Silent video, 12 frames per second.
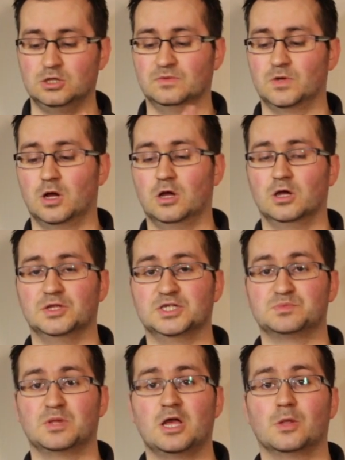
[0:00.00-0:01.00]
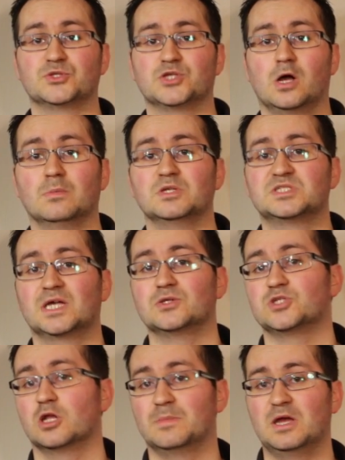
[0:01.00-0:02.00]
You've got a display on the top which
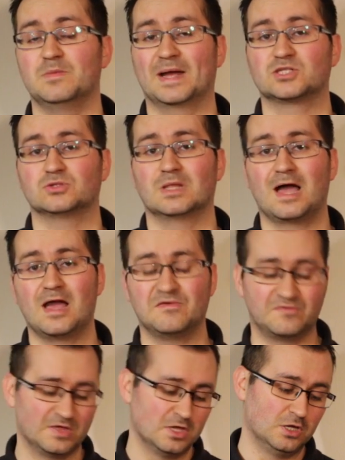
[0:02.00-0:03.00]
tells you all about your battery life.